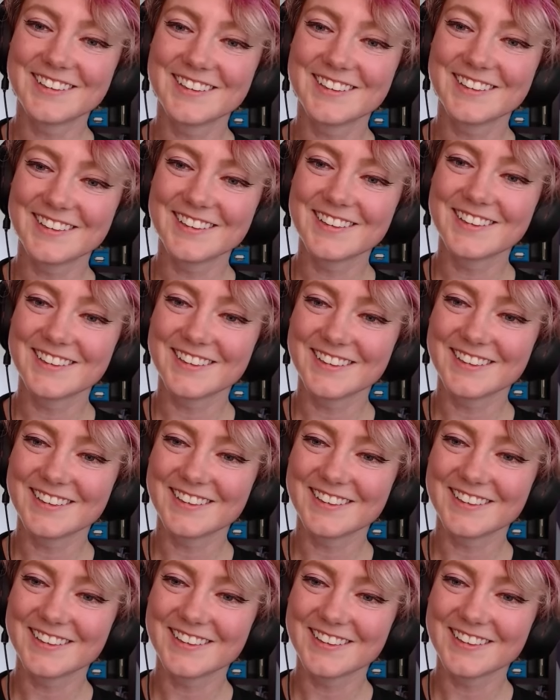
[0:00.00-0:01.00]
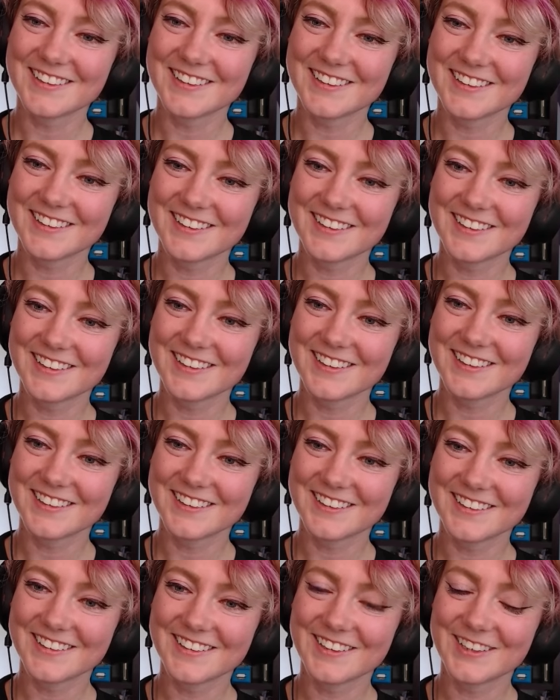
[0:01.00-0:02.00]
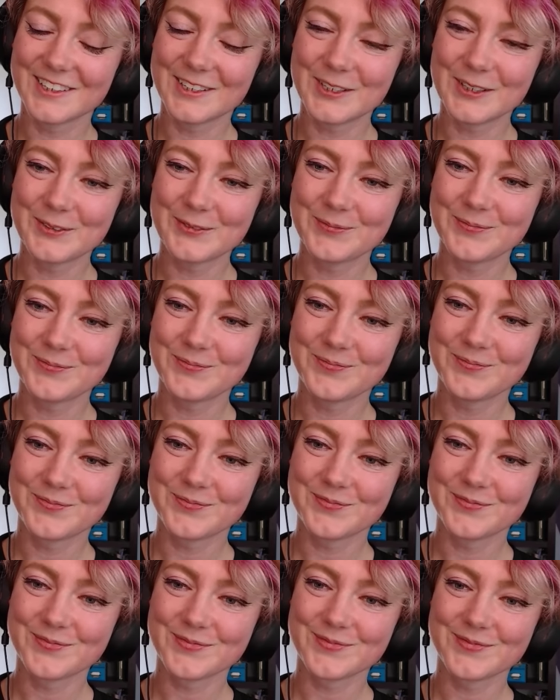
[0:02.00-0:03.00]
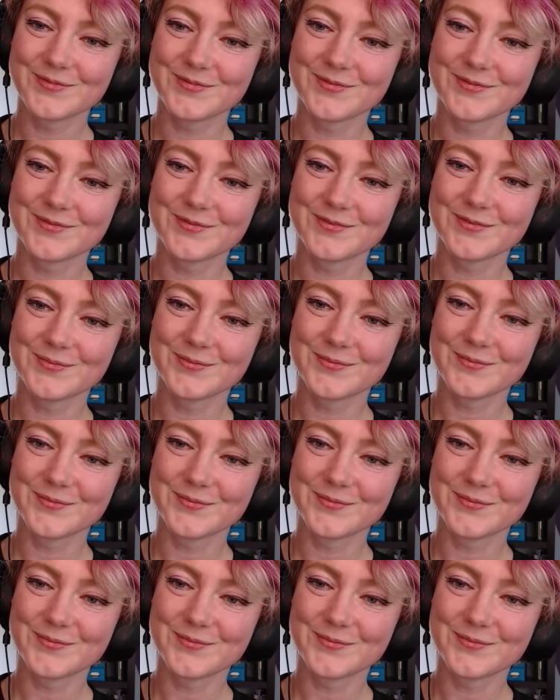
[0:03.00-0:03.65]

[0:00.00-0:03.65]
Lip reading: (not speaking)